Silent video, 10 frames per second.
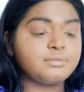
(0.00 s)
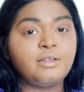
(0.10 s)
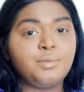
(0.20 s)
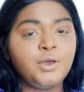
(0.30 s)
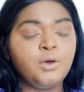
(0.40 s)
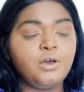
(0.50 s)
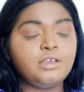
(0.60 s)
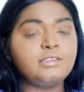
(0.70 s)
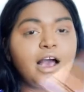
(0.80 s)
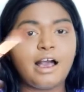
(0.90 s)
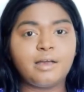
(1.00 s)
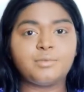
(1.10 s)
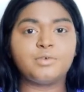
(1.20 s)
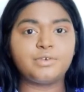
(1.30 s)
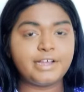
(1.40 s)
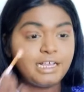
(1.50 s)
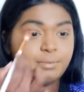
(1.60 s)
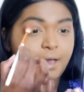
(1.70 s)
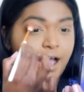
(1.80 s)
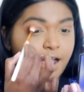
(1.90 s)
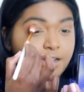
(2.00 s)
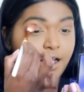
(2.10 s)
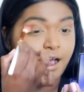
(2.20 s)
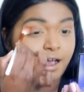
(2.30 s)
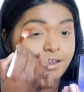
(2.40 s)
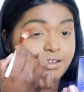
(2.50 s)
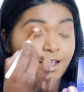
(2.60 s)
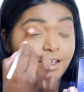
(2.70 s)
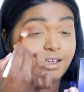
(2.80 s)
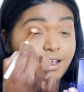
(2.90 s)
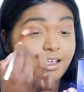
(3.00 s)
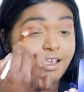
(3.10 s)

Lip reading: And because I'm really bad at like